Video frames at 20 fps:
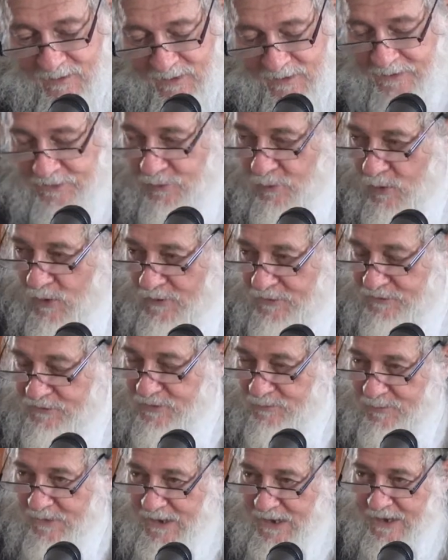And in order
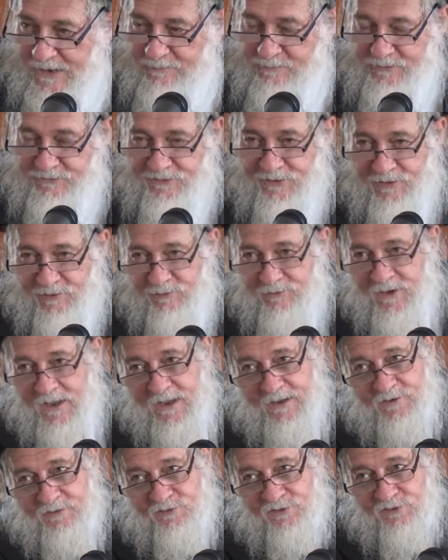to be able to
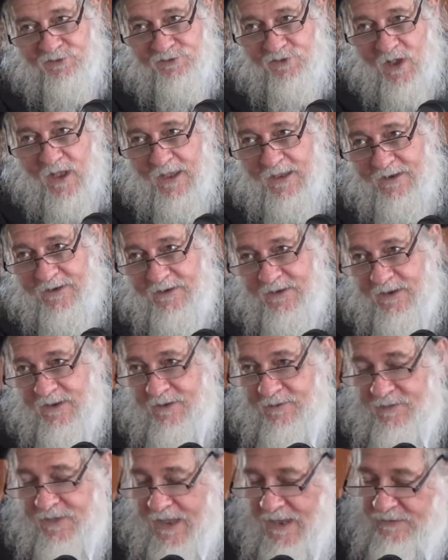create a
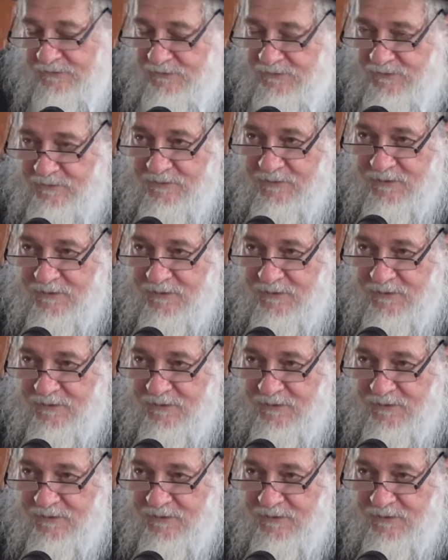society that